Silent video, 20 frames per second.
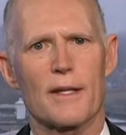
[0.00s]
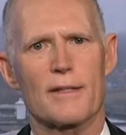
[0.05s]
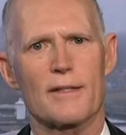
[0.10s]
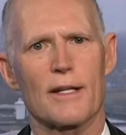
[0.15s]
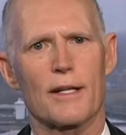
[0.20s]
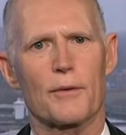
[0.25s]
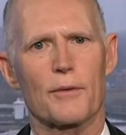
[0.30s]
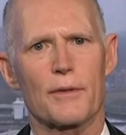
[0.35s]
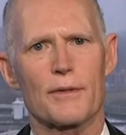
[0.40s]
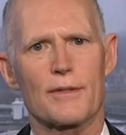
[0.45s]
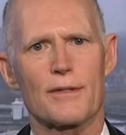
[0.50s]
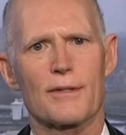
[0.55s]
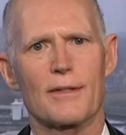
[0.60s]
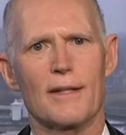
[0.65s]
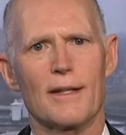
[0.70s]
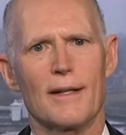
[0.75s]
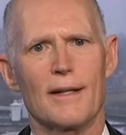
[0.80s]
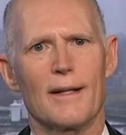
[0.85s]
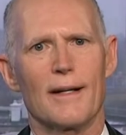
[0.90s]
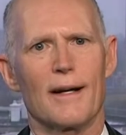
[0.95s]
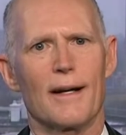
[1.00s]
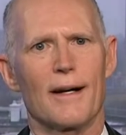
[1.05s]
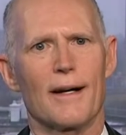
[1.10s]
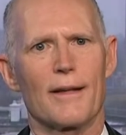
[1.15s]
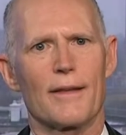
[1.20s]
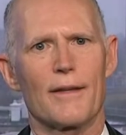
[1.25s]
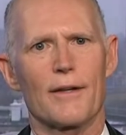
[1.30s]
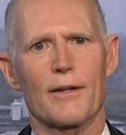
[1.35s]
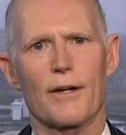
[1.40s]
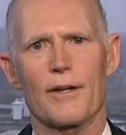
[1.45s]
secrets,
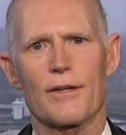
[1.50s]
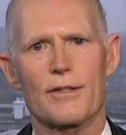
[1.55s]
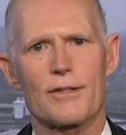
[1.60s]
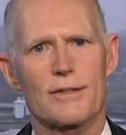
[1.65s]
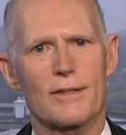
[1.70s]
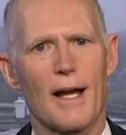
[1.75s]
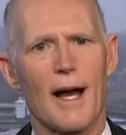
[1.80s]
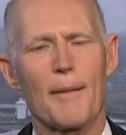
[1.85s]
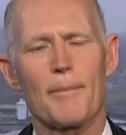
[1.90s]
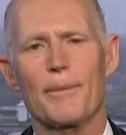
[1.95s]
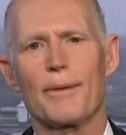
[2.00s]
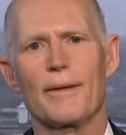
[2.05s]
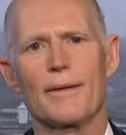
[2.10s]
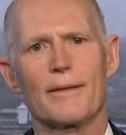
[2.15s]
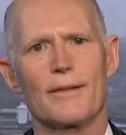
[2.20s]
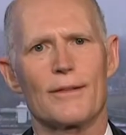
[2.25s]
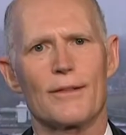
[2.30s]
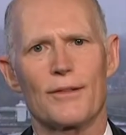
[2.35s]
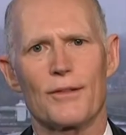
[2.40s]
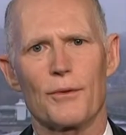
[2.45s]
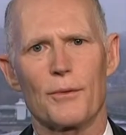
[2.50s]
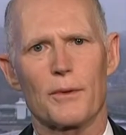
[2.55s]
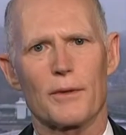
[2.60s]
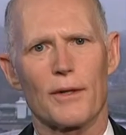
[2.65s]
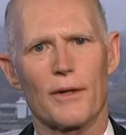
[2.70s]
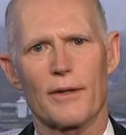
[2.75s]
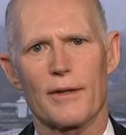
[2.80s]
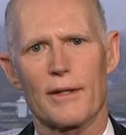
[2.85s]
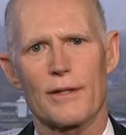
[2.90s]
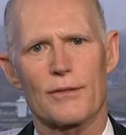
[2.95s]
they're going to stop doing
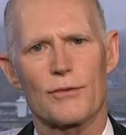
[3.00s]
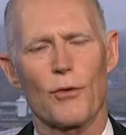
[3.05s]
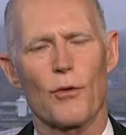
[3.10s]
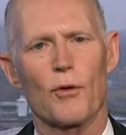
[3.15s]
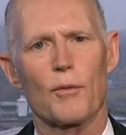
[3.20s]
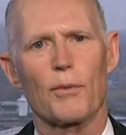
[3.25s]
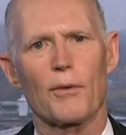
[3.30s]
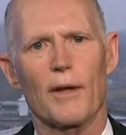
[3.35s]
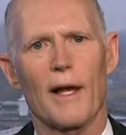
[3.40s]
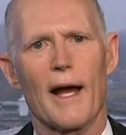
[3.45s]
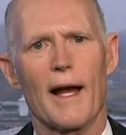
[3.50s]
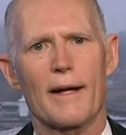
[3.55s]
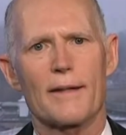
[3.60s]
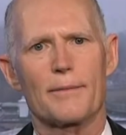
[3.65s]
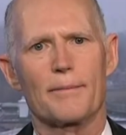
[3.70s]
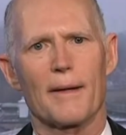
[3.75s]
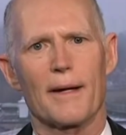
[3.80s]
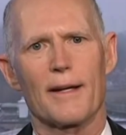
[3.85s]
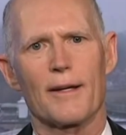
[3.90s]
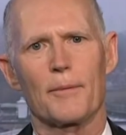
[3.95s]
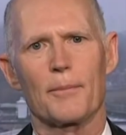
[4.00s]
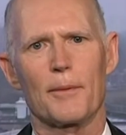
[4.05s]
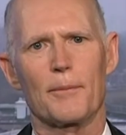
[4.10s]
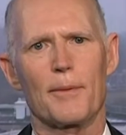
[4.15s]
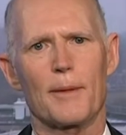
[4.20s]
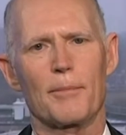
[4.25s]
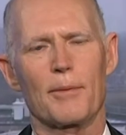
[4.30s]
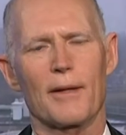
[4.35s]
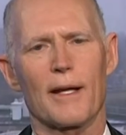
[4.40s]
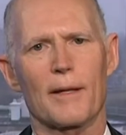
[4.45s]
all these horrible acts by helping
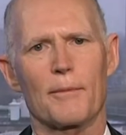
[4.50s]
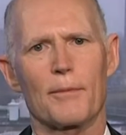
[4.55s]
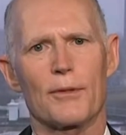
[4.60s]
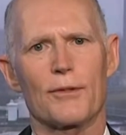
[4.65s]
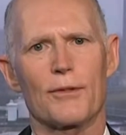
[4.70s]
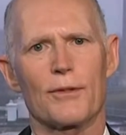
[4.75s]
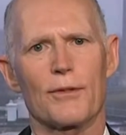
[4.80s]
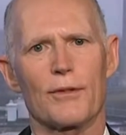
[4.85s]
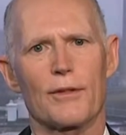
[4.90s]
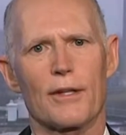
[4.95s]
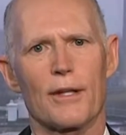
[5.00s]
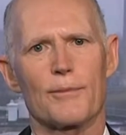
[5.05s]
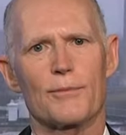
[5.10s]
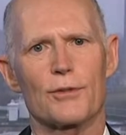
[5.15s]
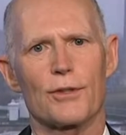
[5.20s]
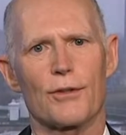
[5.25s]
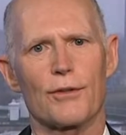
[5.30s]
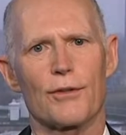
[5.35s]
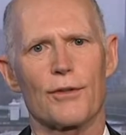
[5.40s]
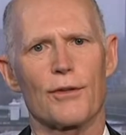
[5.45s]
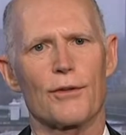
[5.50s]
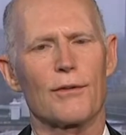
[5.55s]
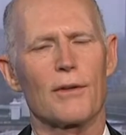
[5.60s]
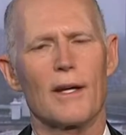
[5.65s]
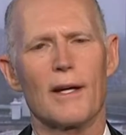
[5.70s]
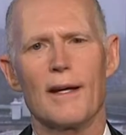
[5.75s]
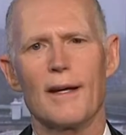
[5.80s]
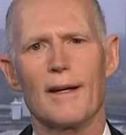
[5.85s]
people like Maduro and Kim Jong-un.